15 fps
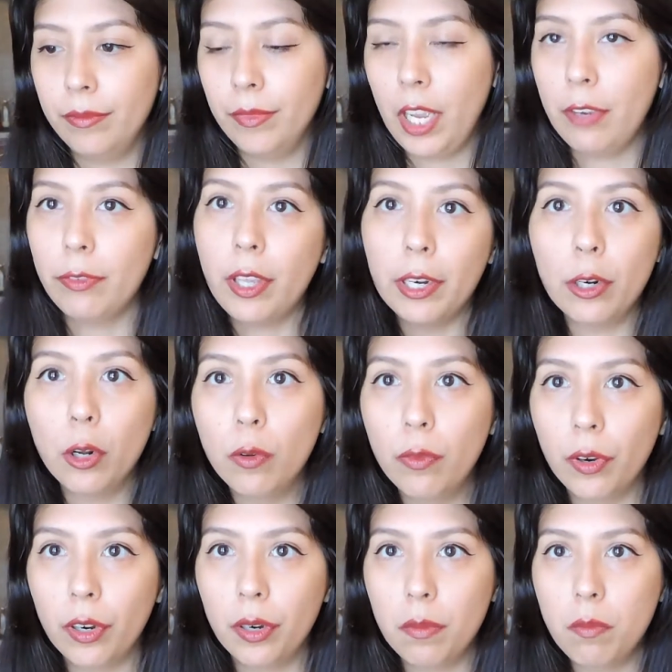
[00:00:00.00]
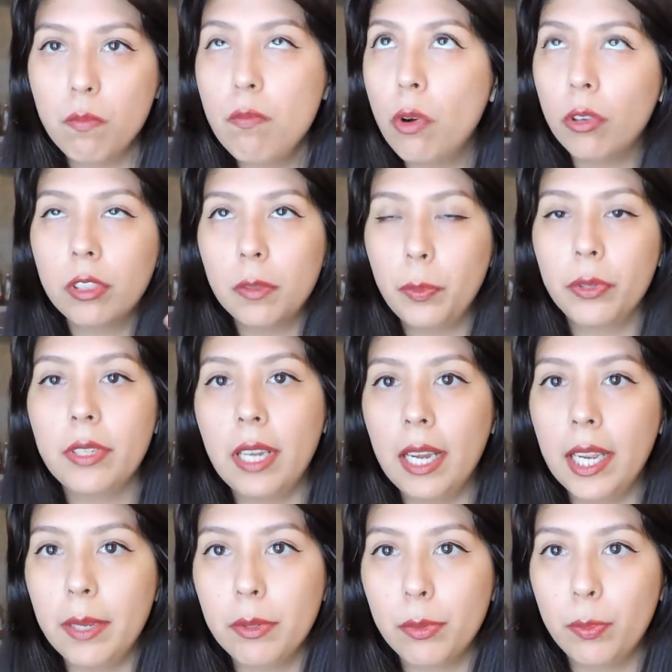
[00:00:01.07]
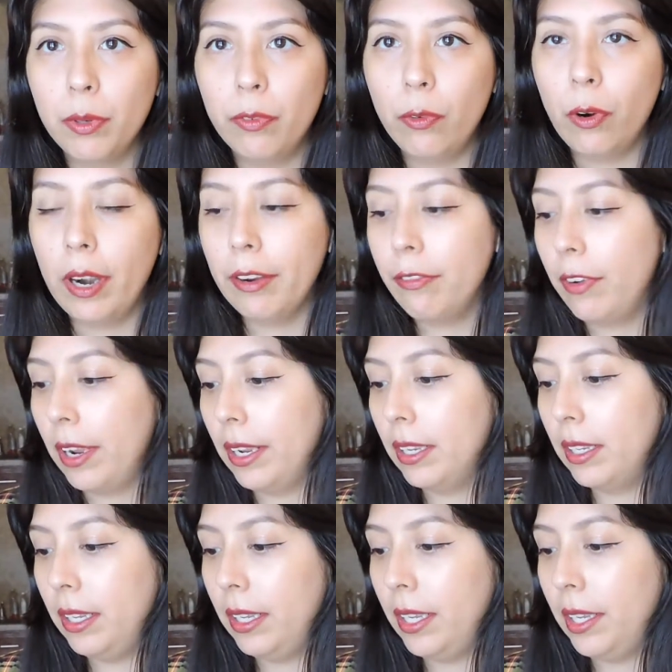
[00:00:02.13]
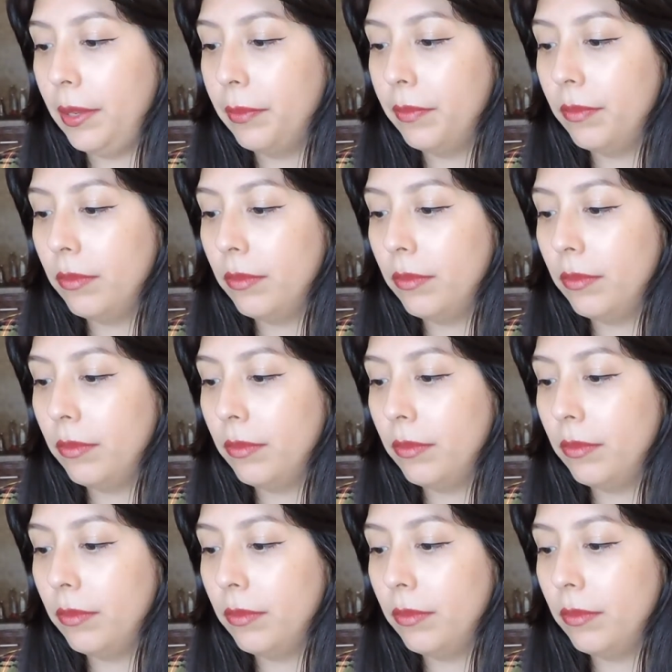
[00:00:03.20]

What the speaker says: I've thought it over multiple times before I finally